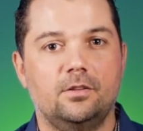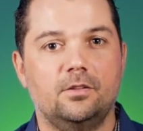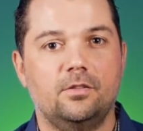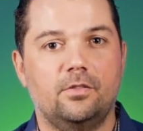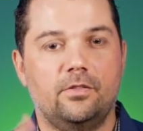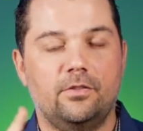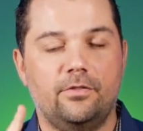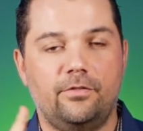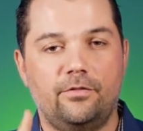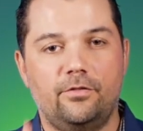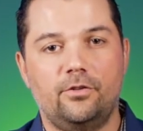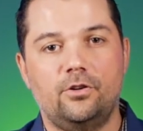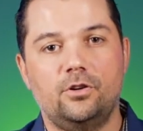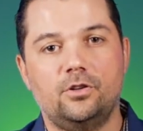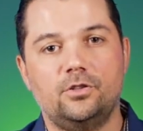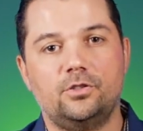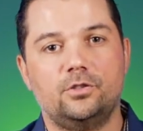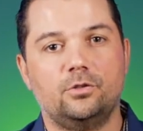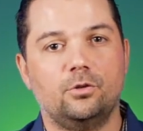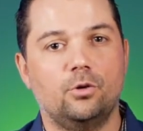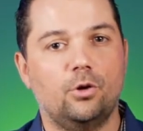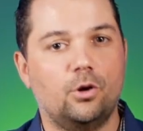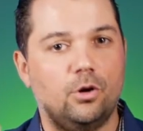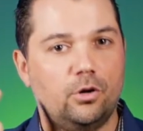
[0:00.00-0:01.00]
The
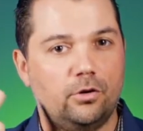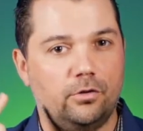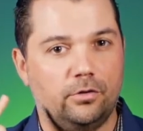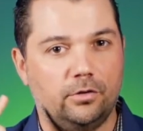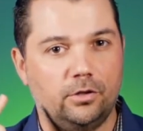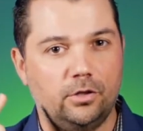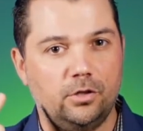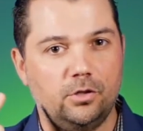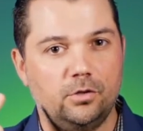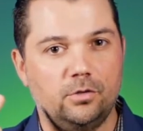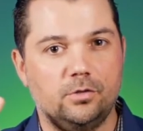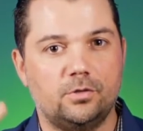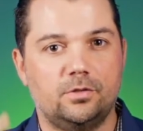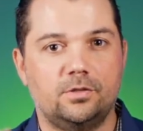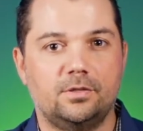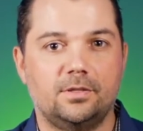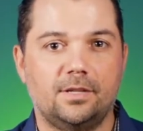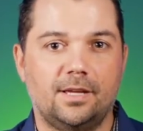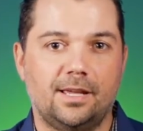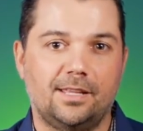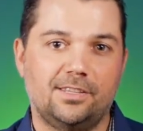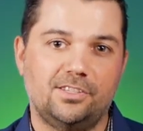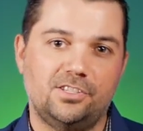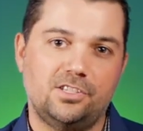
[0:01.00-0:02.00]
first who heard news
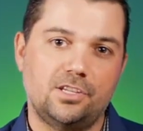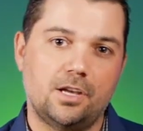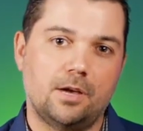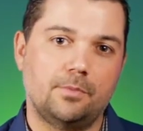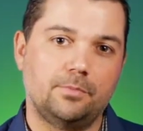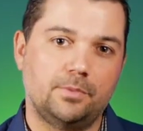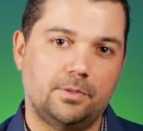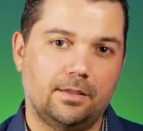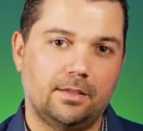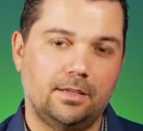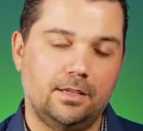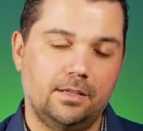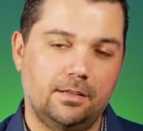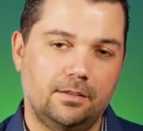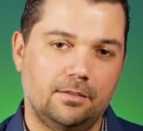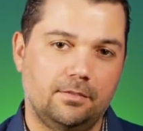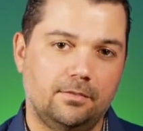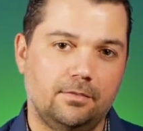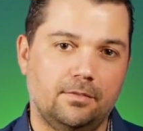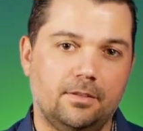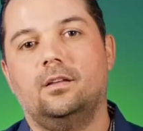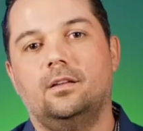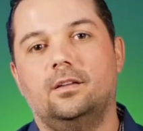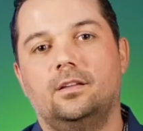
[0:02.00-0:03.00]
and jumped in
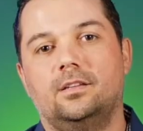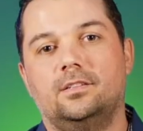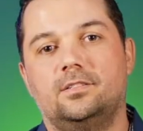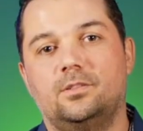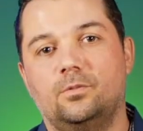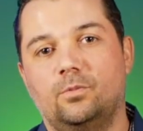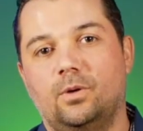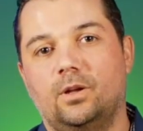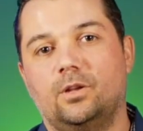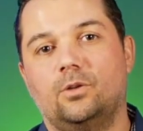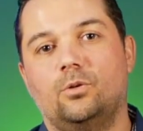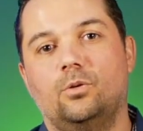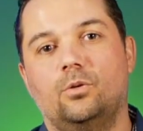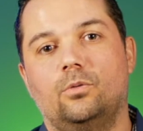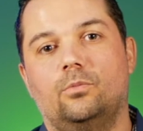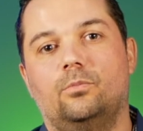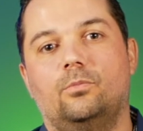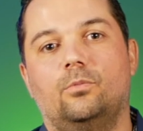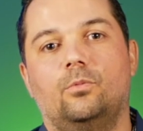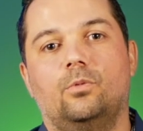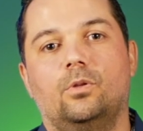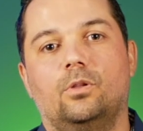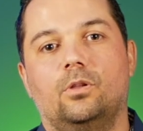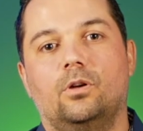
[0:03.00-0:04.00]
is the one who
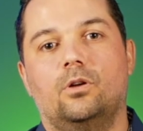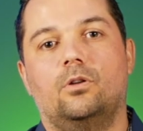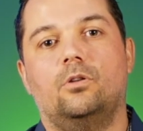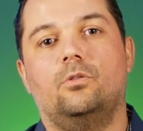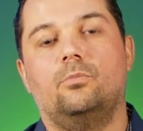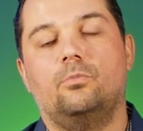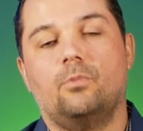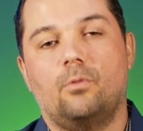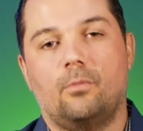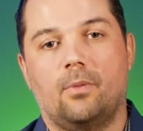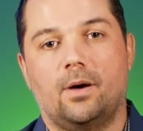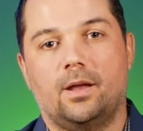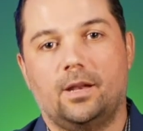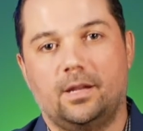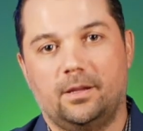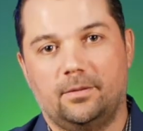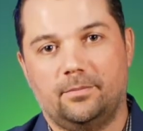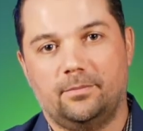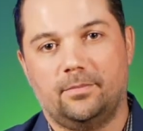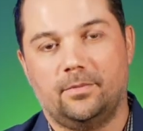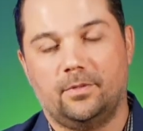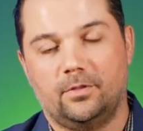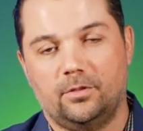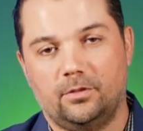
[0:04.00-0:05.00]
will earn more money,
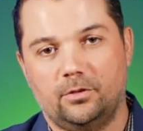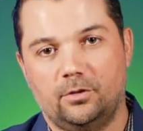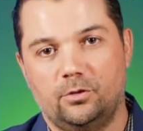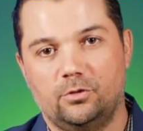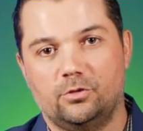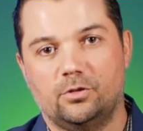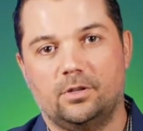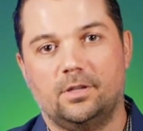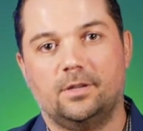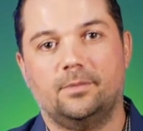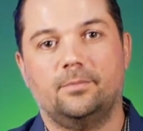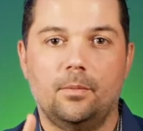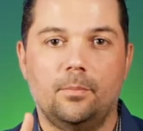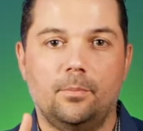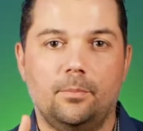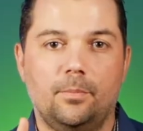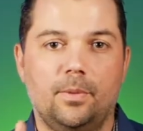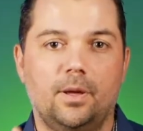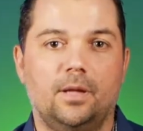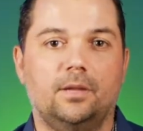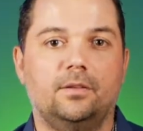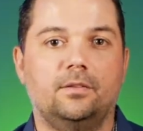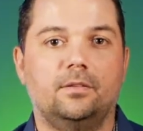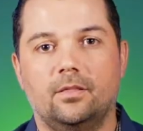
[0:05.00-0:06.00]
usually.
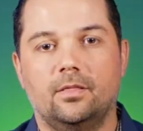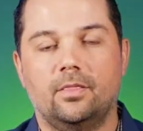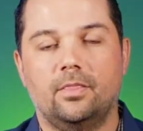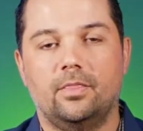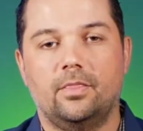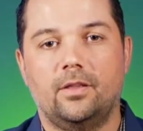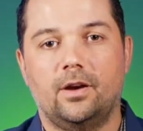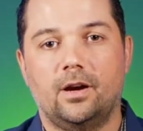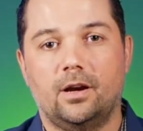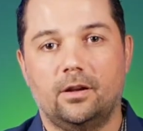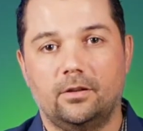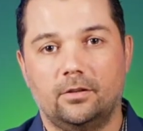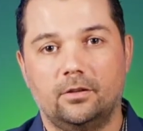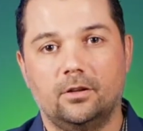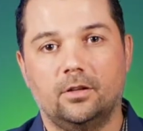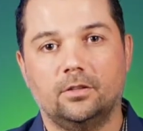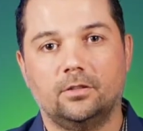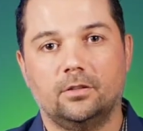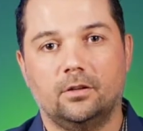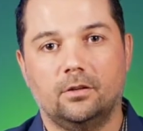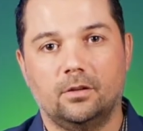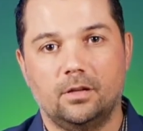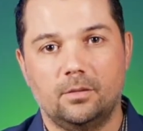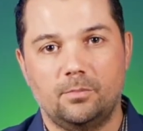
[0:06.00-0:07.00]
But there are
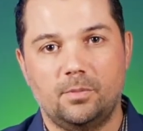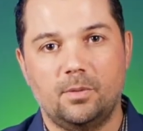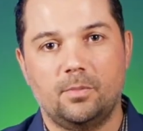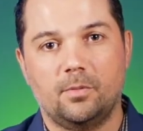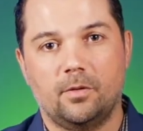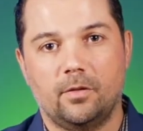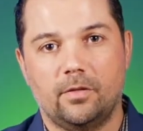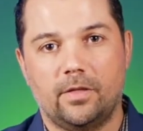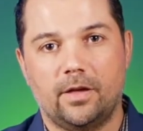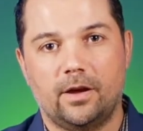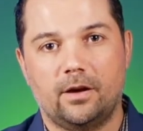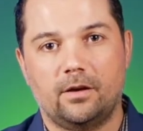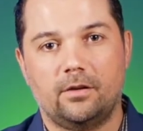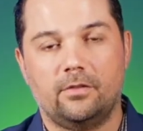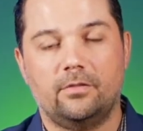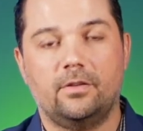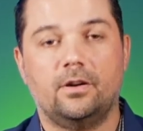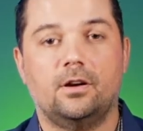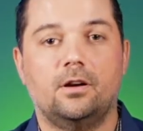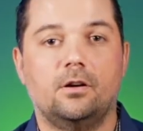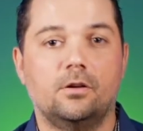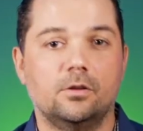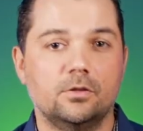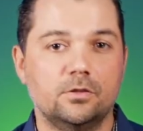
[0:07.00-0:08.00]
not only people there,
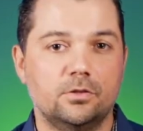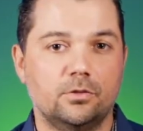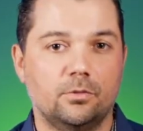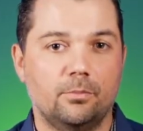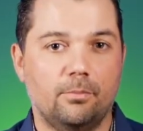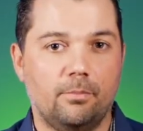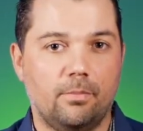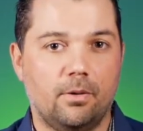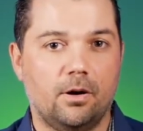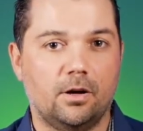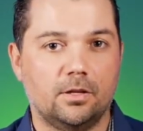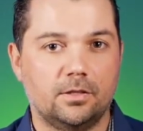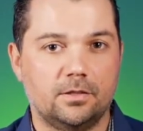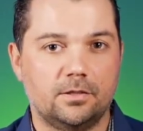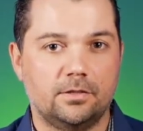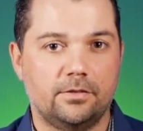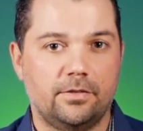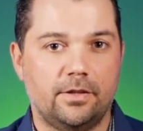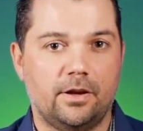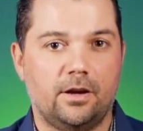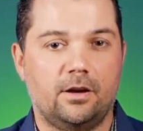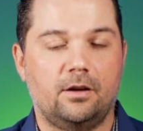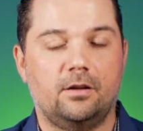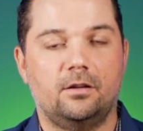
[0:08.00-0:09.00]
there are also bots
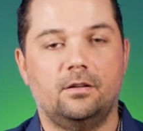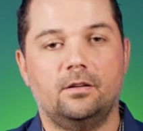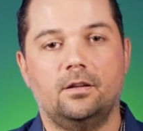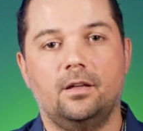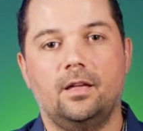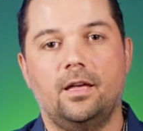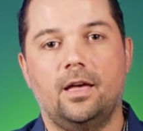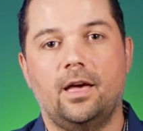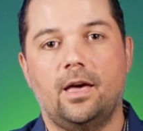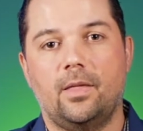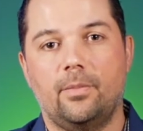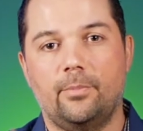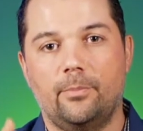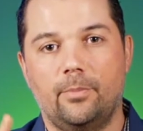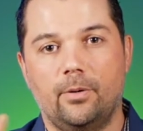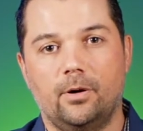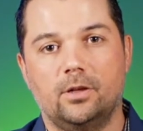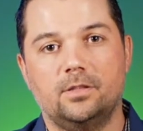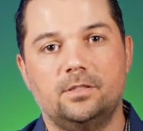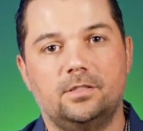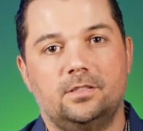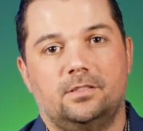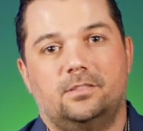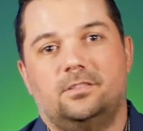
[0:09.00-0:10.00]
there. And
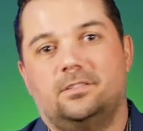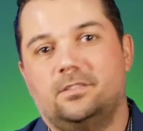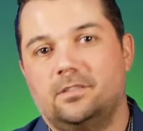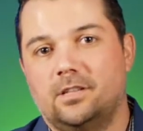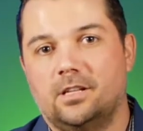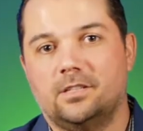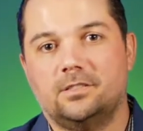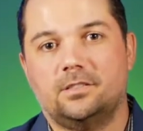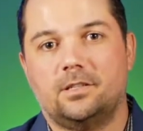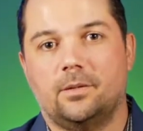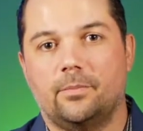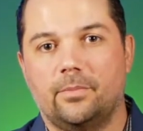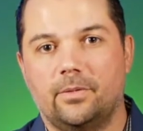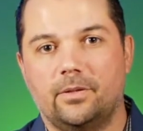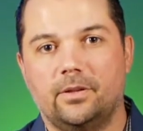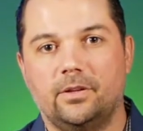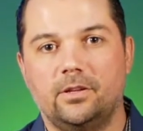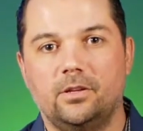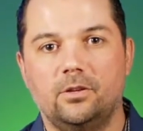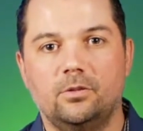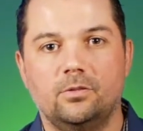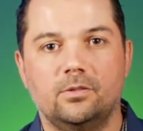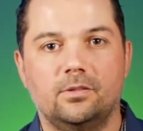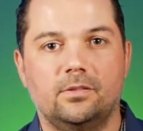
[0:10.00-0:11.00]
bots is not something
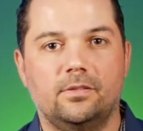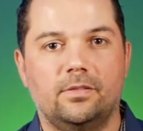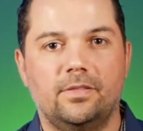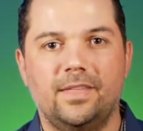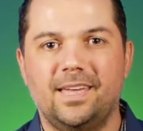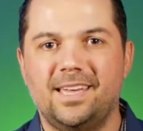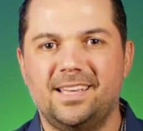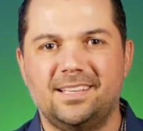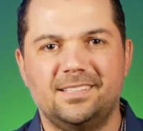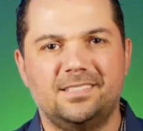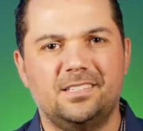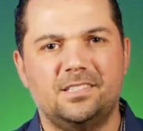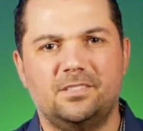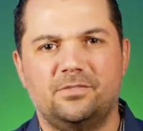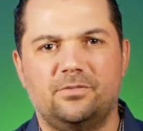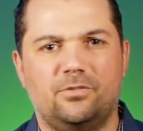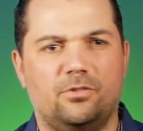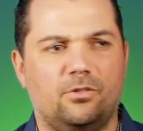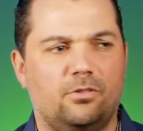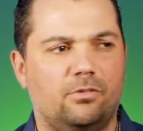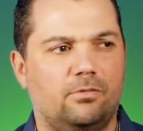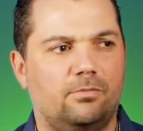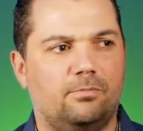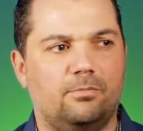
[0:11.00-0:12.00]
new, they exist
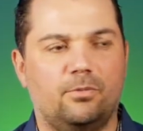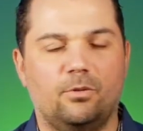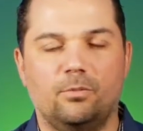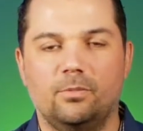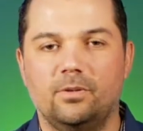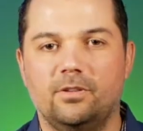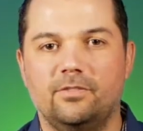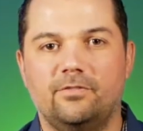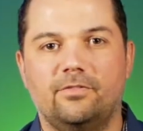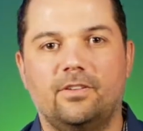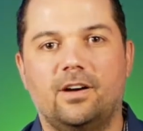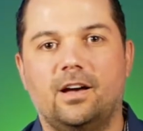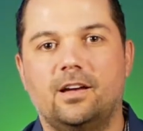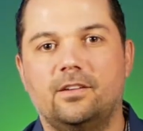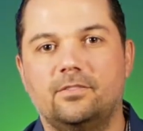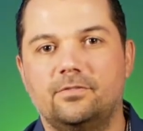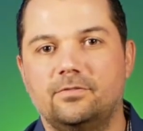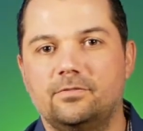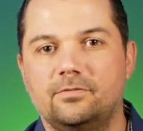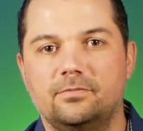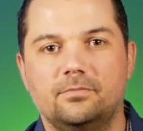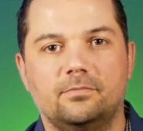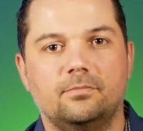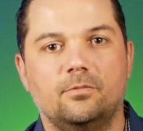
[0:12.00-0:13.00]
for probably five
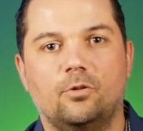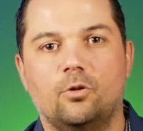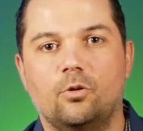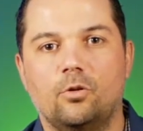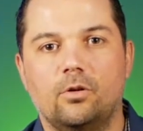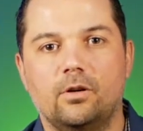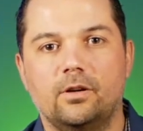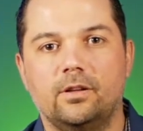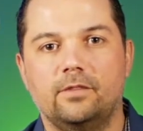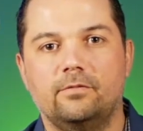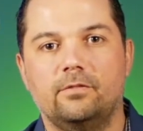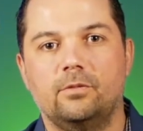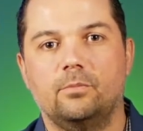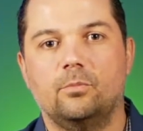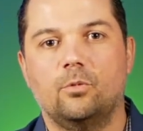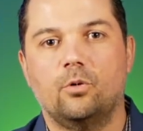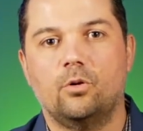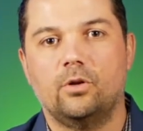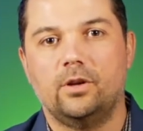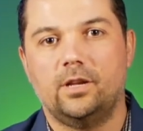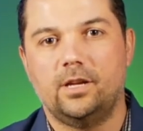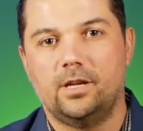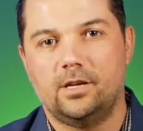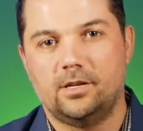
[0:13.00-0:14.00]
or even
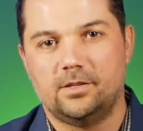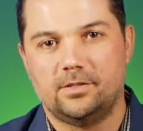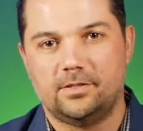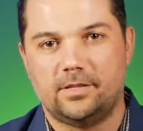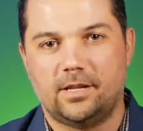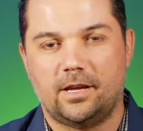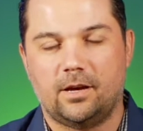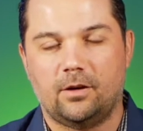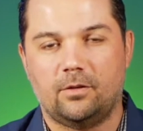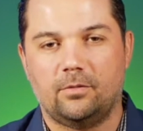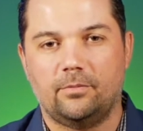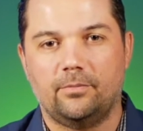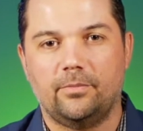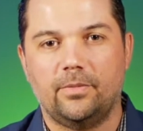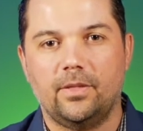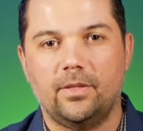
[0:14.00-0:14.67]
more years now.